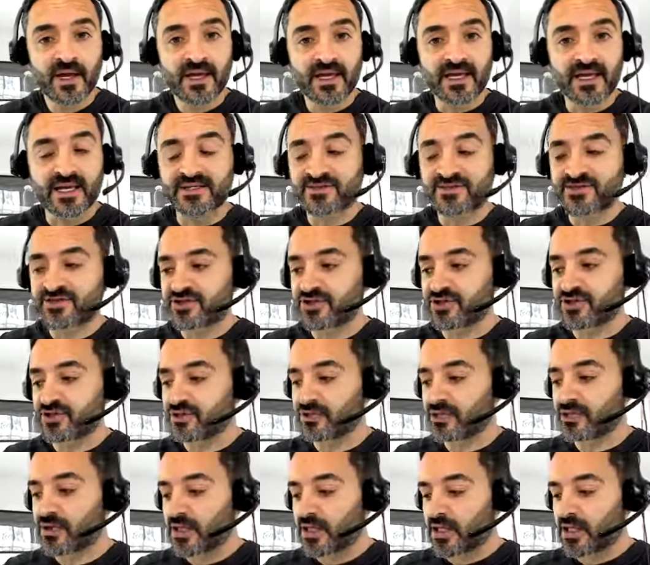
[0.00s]
is
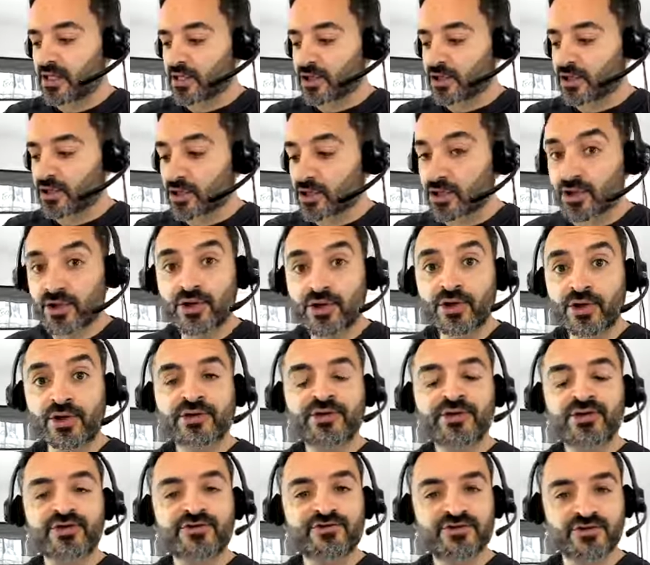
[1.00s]
to learn
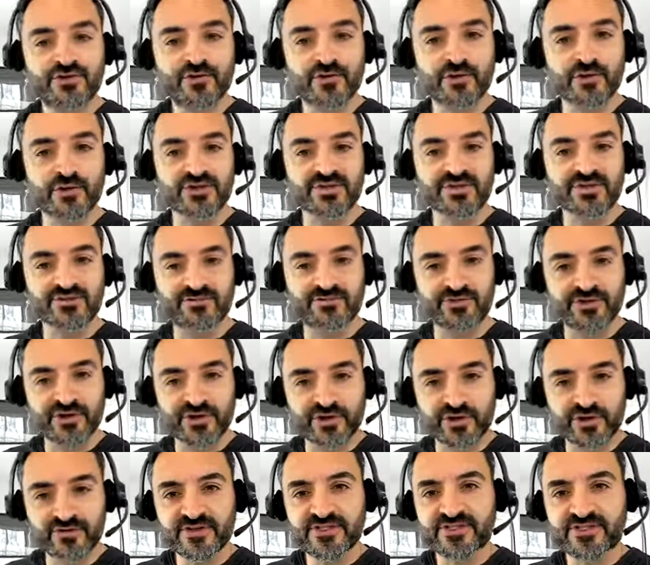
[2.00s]
the tools of
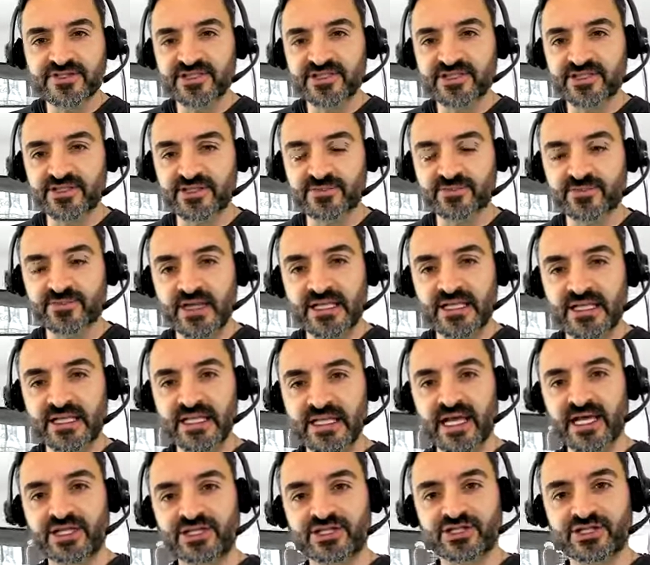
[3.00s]
nervous system
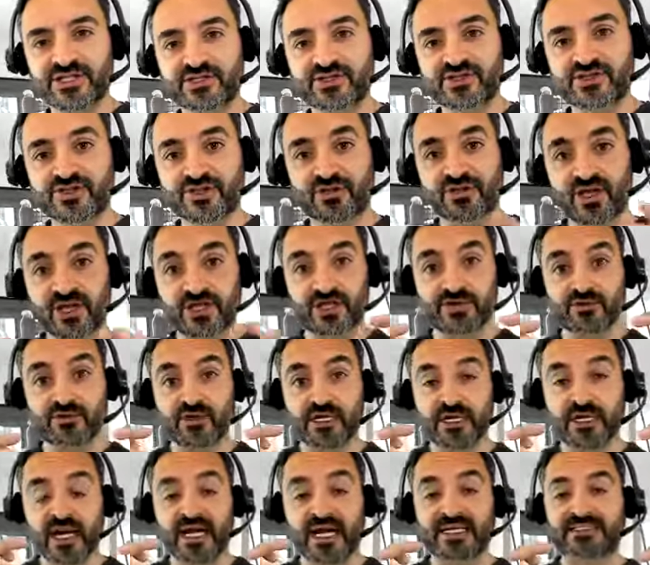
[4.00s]
regulation so that you
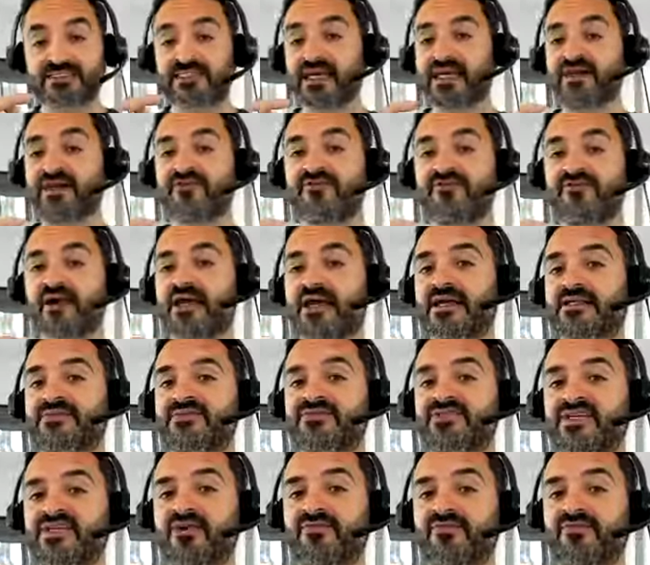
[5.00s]
can identify and
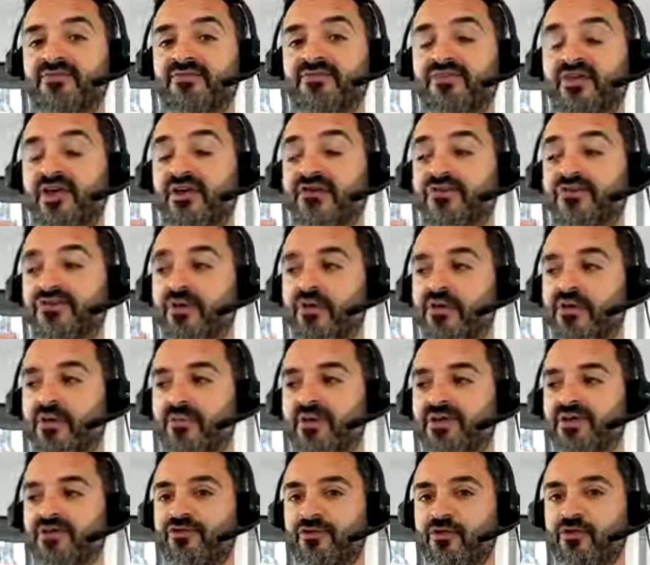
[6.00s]
self-assess, oh, I'm
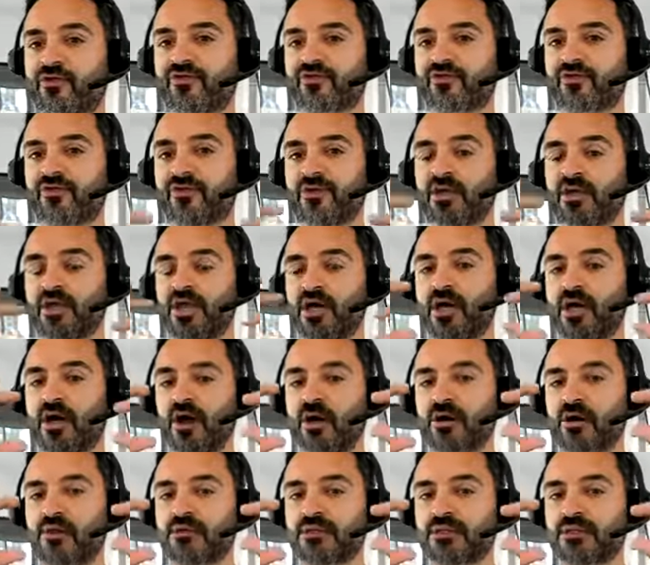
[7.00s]
in dorsal,
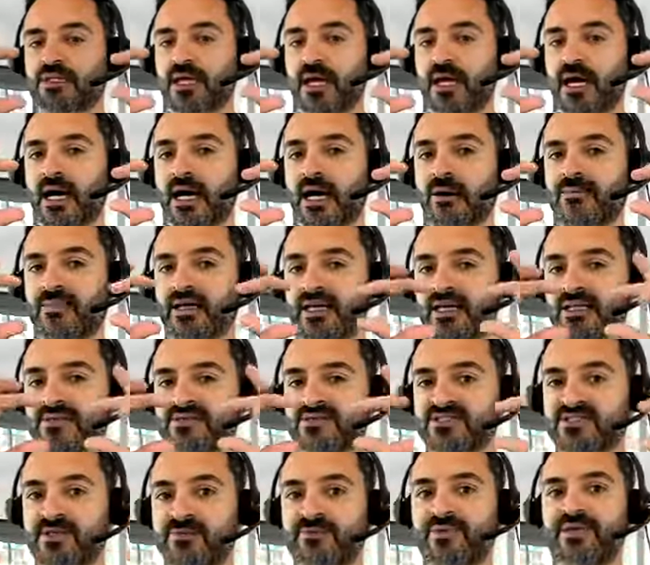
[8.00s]
oh, I'm in
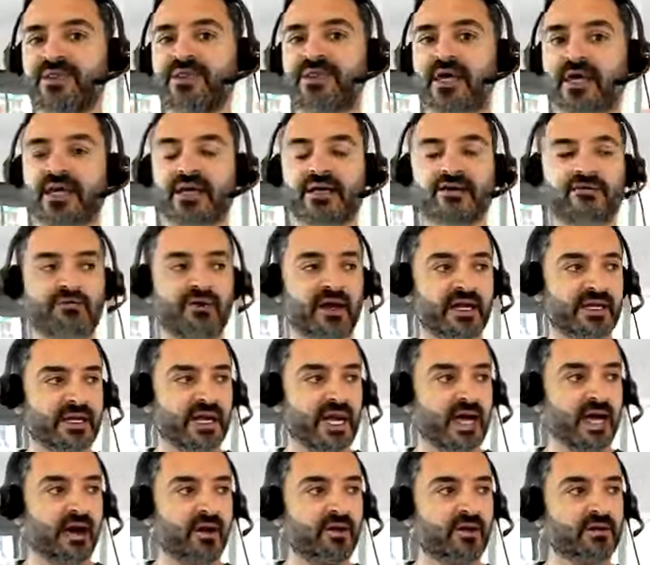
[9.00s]
sympathetic right
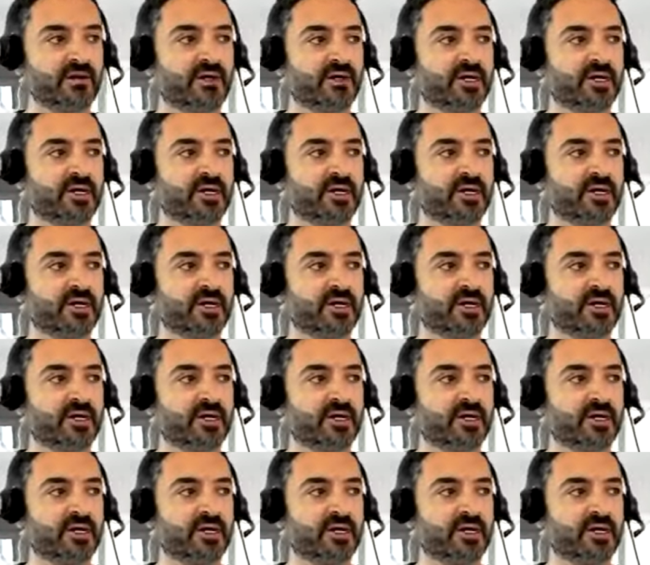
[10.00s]
now,